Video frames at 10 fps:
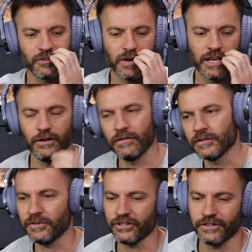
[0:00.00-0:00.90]
you're riding
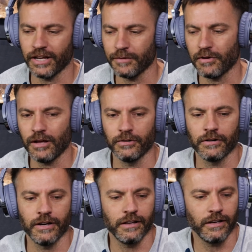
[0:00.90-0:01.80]
over, plus your head bobbling
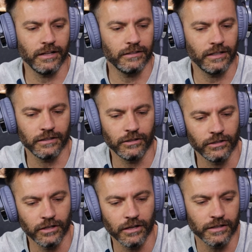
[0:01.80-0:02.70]
around like the
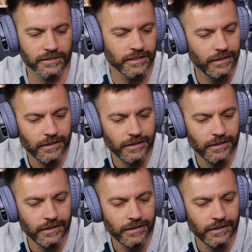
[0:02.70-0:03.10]
little dolls.